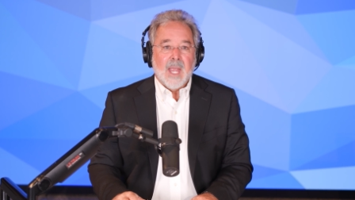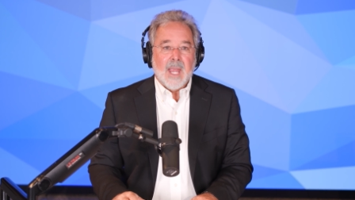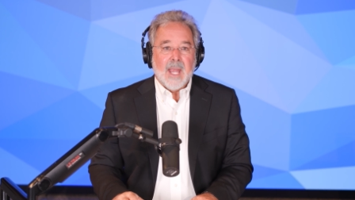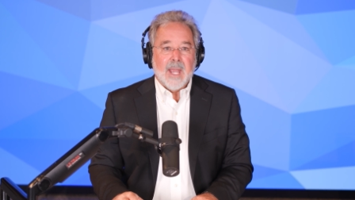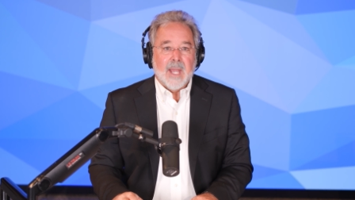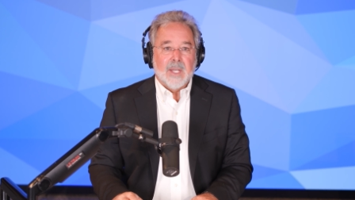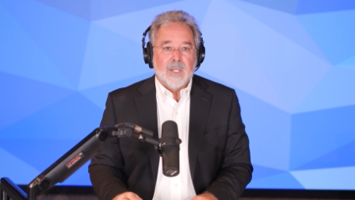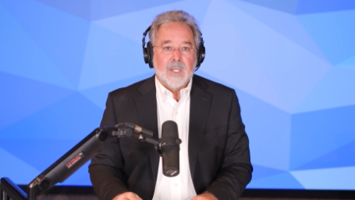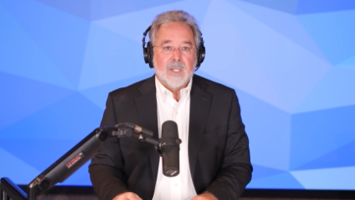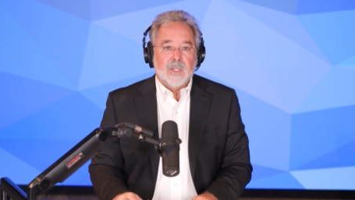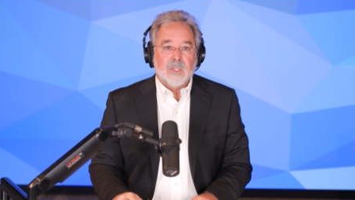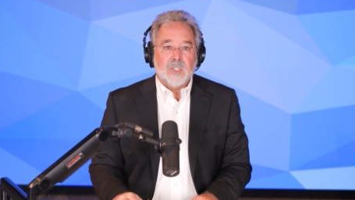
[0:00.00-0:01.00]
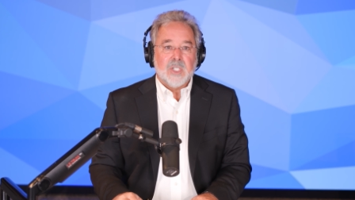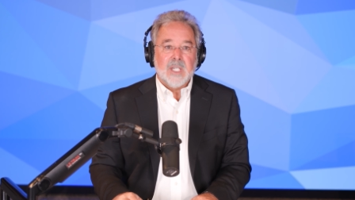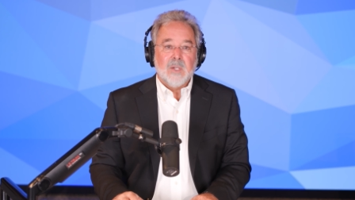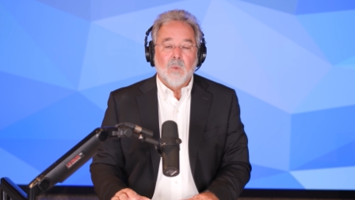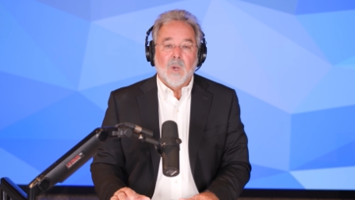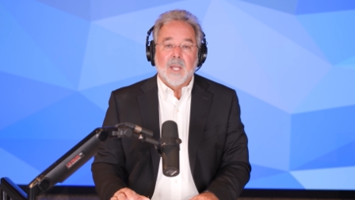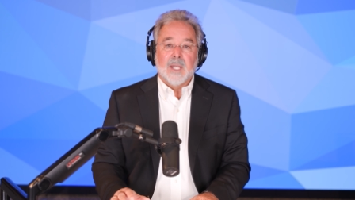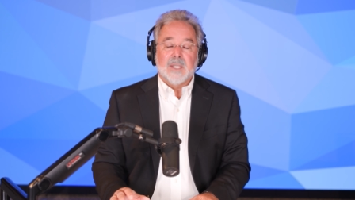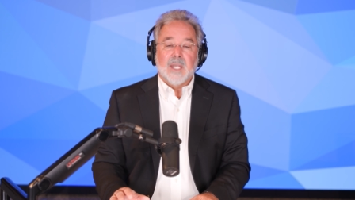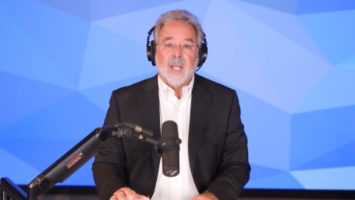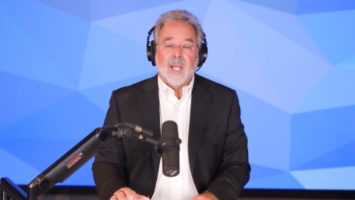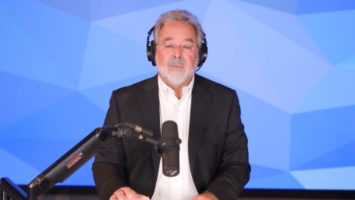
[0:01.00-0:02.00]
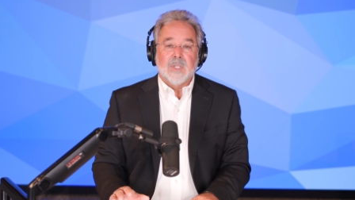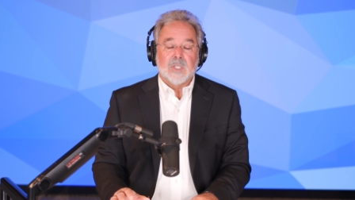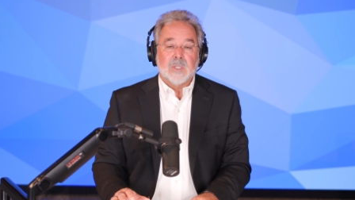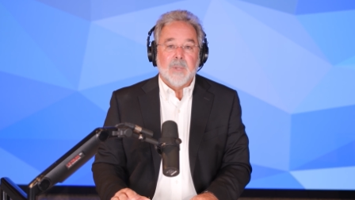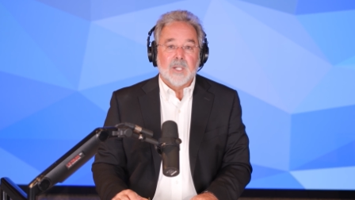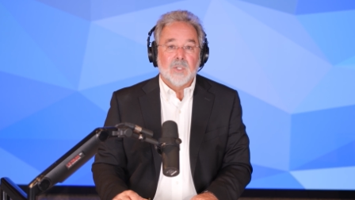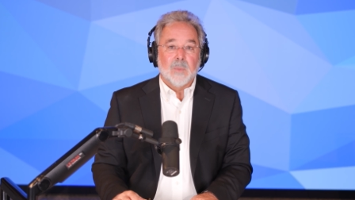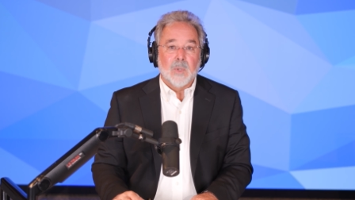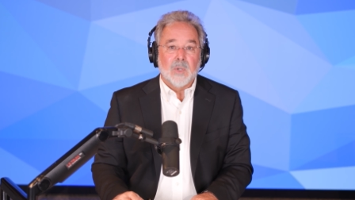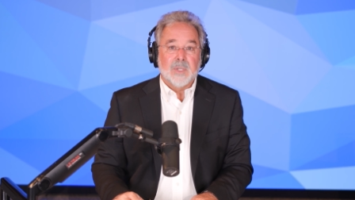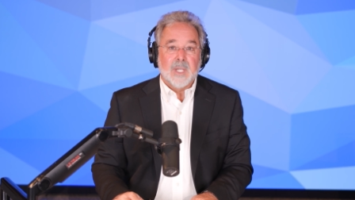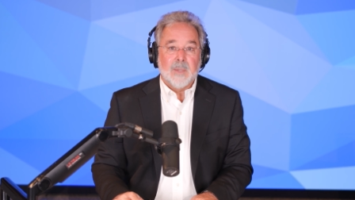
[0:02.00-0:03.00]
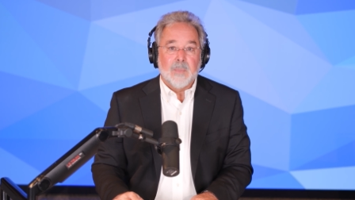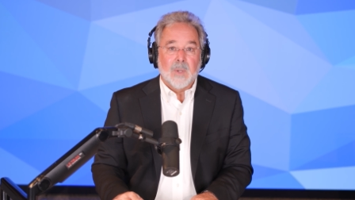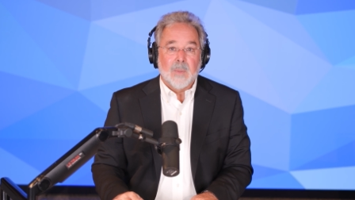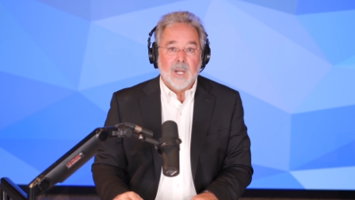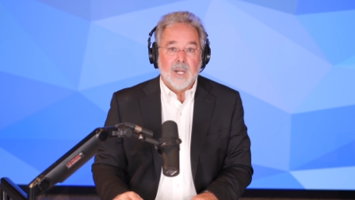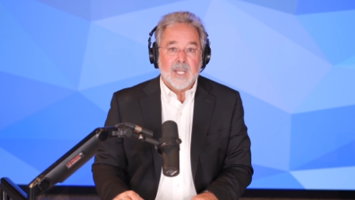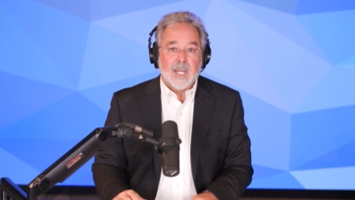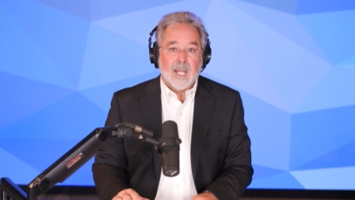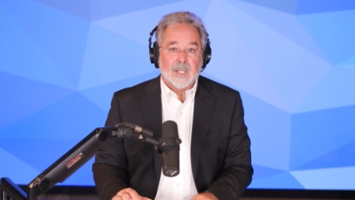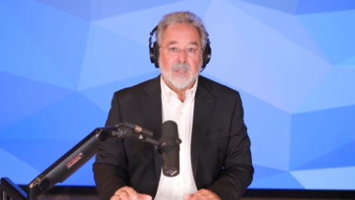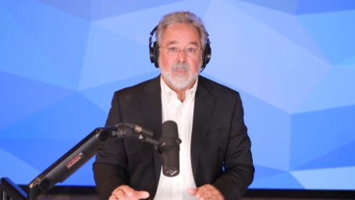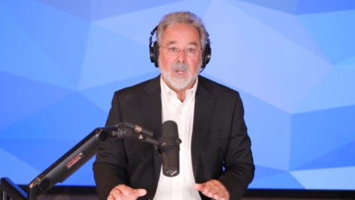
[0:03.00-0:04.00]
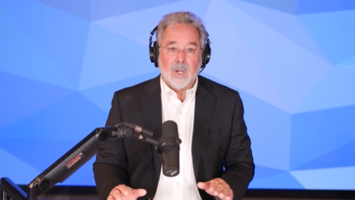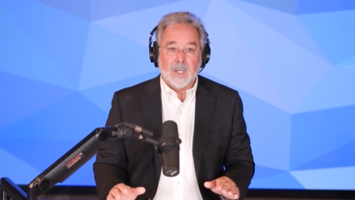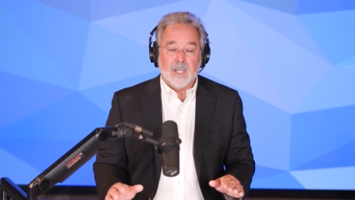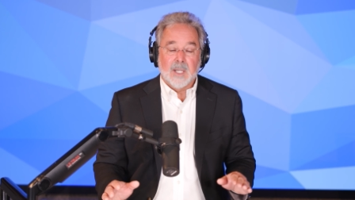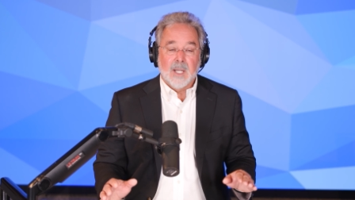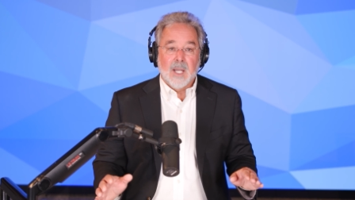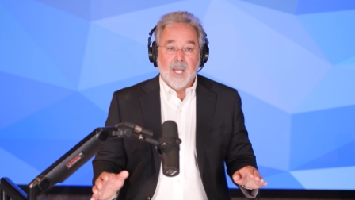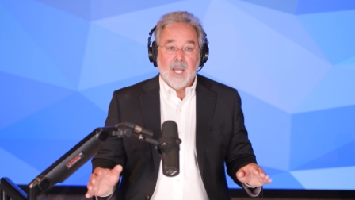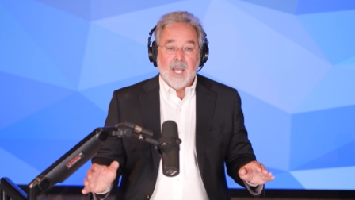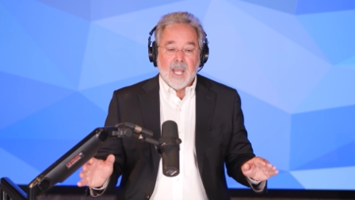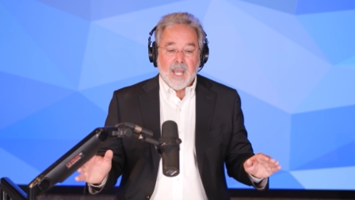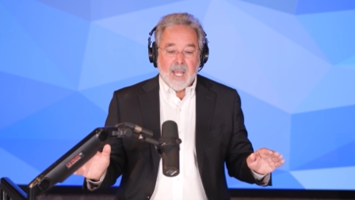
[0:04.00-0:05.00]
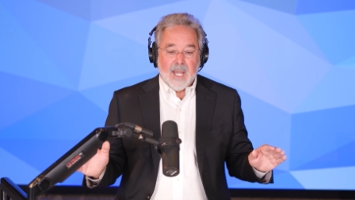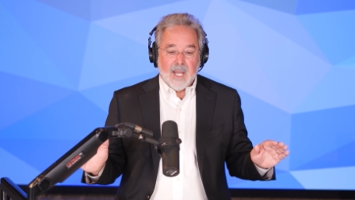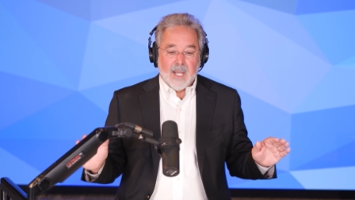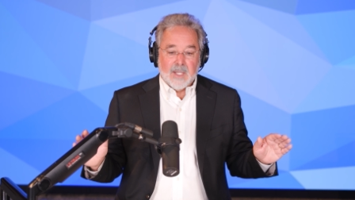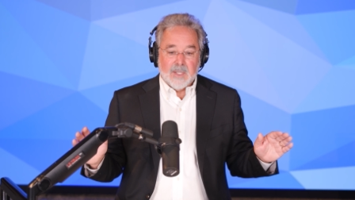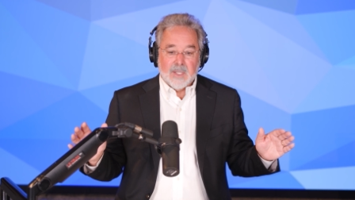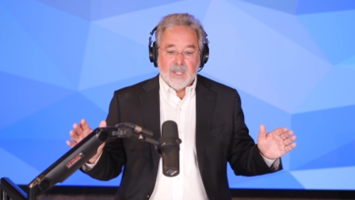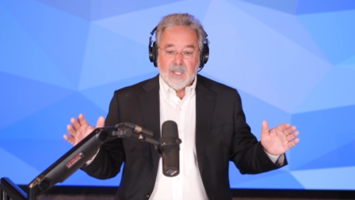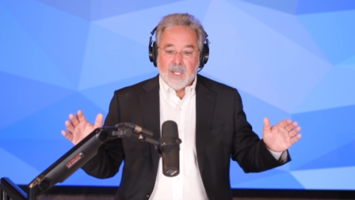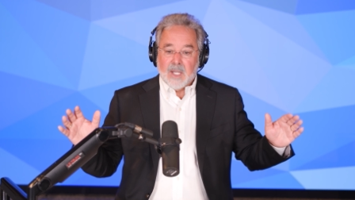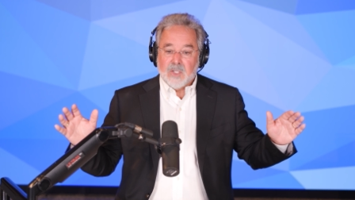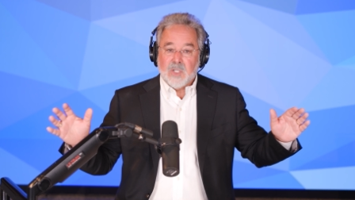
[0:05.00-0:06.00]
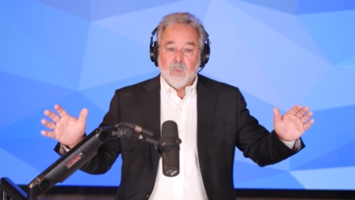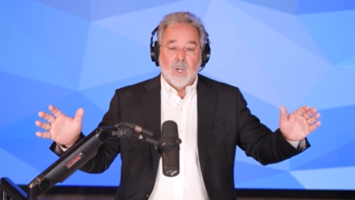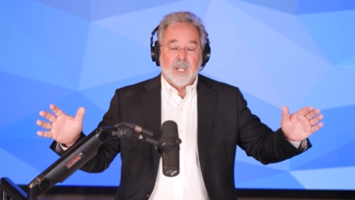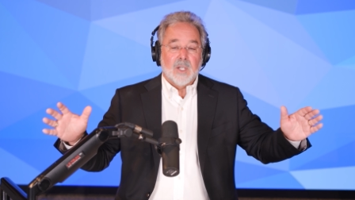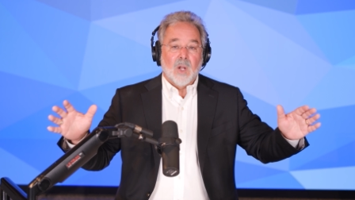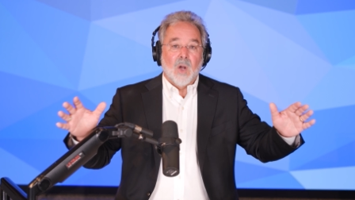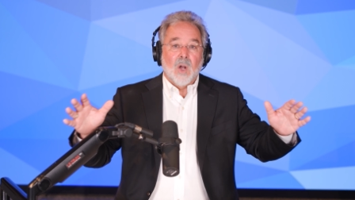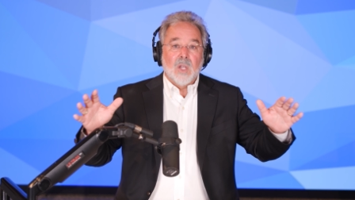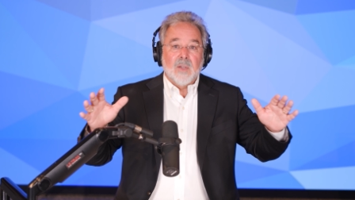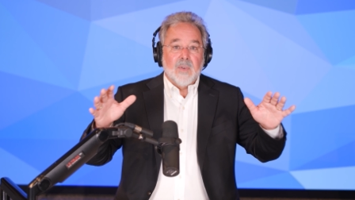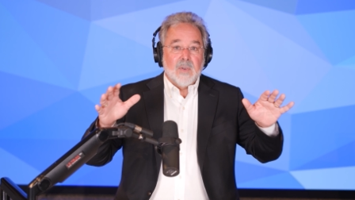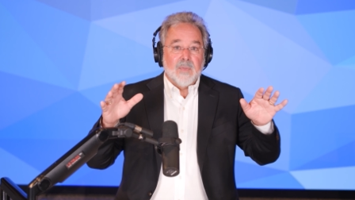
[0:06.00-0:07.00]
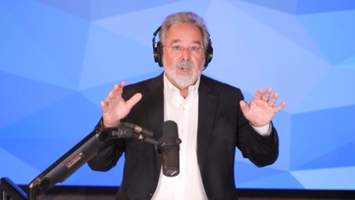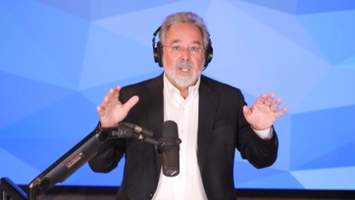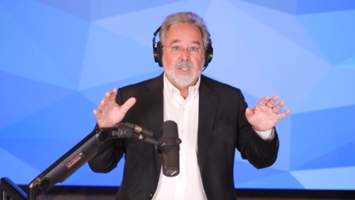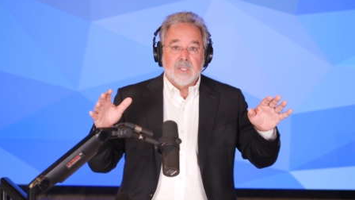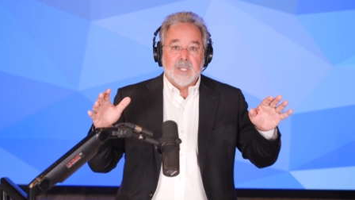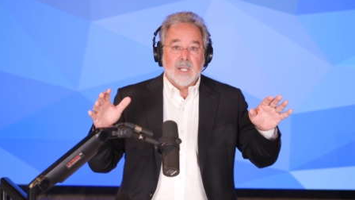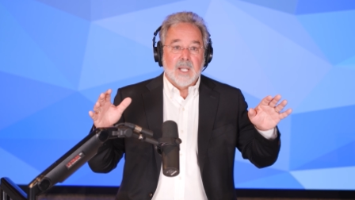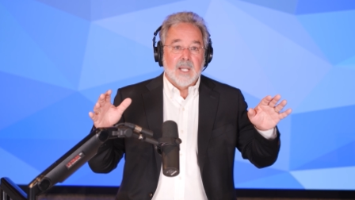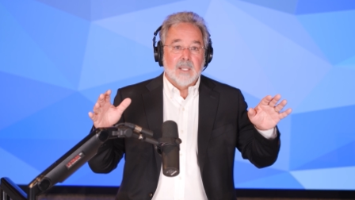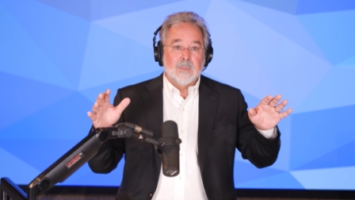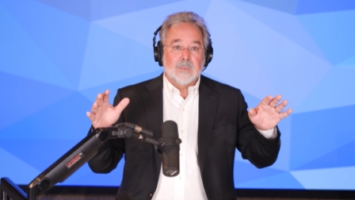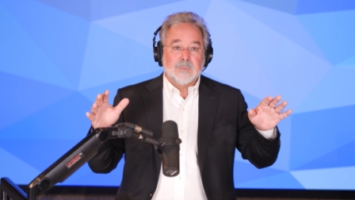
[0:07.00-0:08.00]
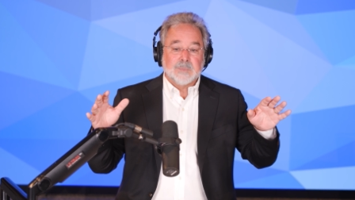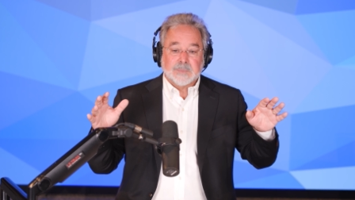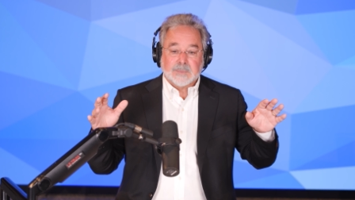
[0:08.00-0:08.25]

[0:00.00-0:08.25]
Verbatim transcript: And she wanted to have this special birthday party at the park and and she wanted all of her friends to come